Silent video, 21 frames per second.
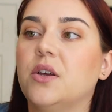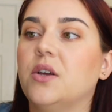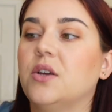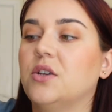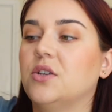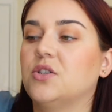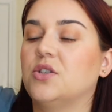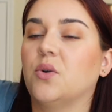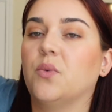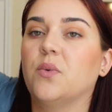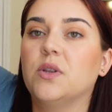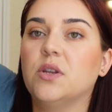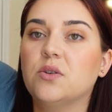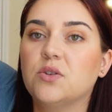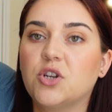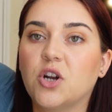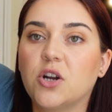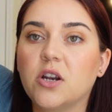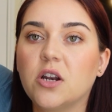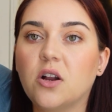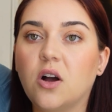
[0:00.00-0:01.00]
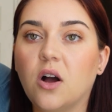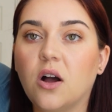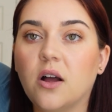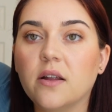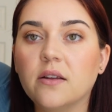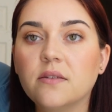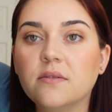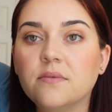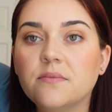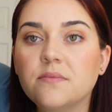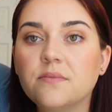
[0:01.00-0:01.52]
So when you turn it
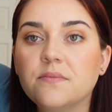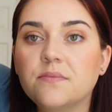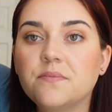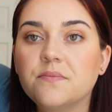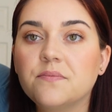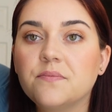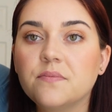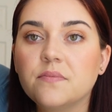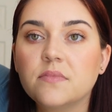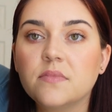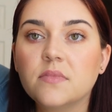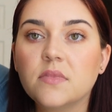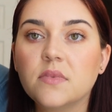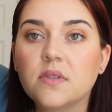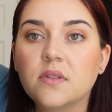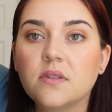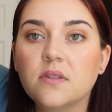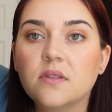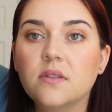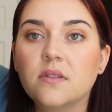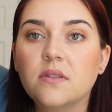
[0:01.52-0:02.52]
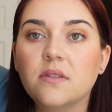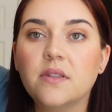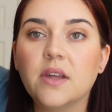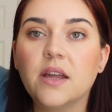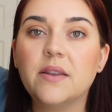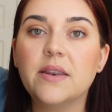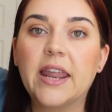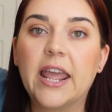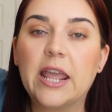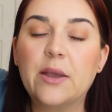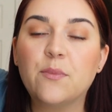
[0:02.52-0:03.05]
on,
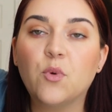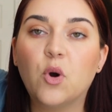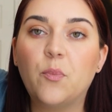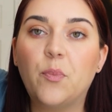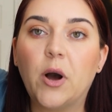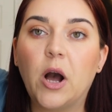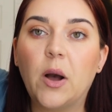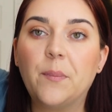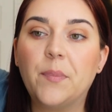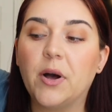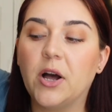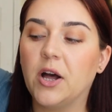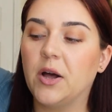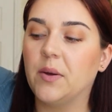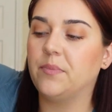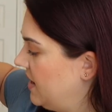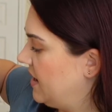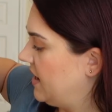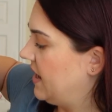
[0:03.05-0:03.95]
the name will pop up,